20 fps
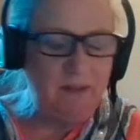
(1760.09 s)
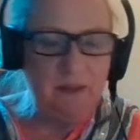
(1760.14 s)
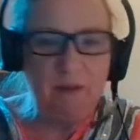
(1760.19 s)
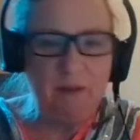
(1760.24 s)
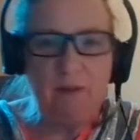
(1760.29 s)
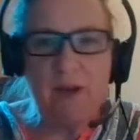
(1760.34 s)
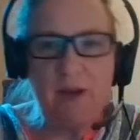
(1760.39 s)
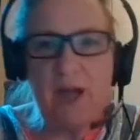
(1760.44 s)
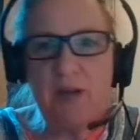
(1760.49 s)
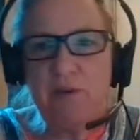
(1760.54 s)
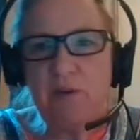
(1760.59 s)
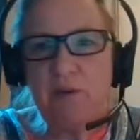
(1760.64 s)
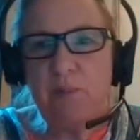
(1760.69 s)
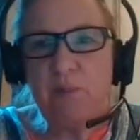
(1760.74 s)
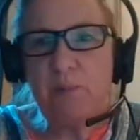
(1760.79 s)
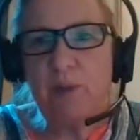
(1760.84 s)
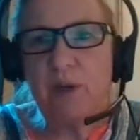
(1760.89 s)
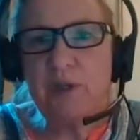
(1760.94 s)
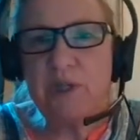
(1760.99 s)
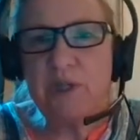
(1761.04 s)
you know,
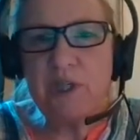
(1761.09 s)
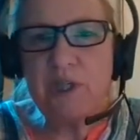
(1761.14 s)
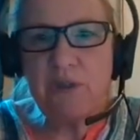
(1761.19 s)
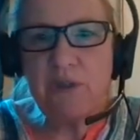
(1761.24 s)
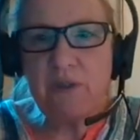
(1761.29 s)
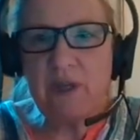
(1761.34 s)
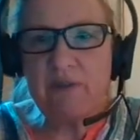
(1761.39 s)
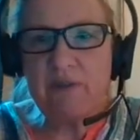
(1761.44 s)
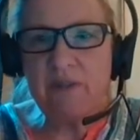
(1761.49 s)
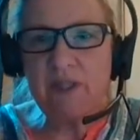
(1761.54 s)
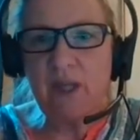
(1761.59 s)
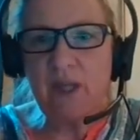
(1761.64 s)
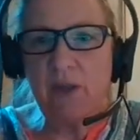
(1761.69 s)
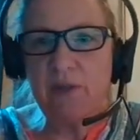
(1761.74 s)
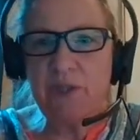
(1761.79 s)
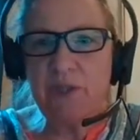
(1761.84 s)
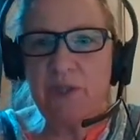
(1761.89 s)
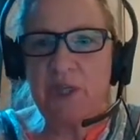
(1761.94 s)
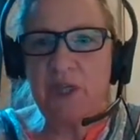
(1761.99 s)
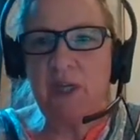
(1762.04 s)
100 progeny should have its
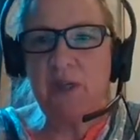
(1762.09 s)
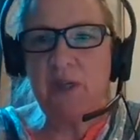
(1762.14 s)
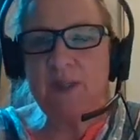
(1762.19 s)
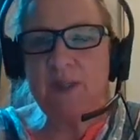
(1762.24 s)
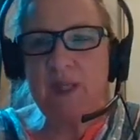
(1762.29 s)
whole genome